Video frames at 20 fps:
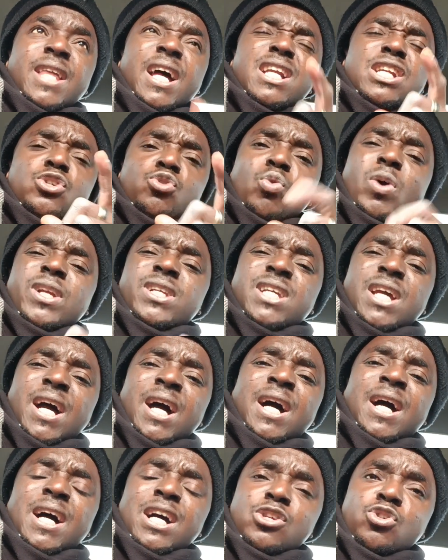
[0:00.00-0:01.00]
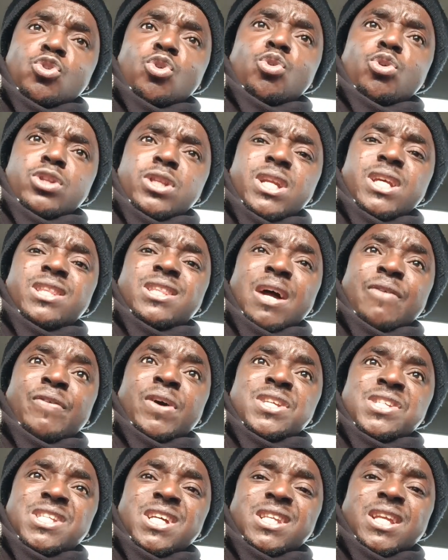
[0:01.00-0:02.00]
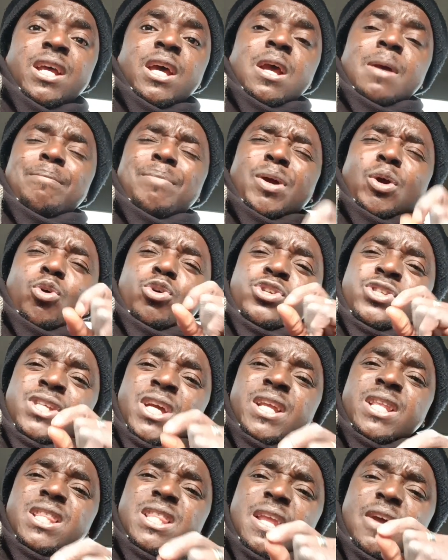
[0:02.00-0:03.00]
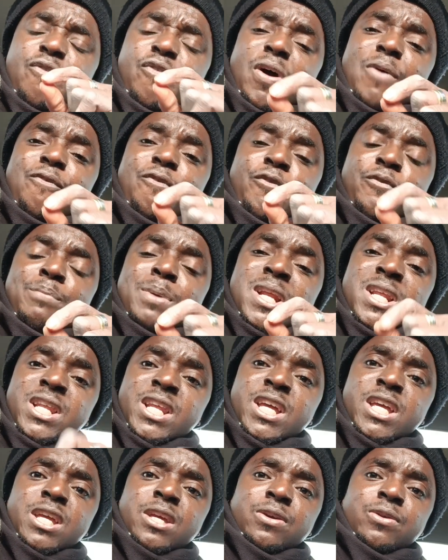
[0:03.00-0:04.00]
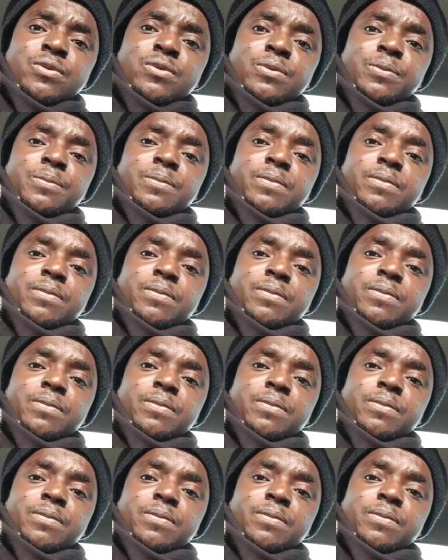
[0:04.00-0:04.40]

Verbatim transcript: That is why they are absolutely devastated because they never believe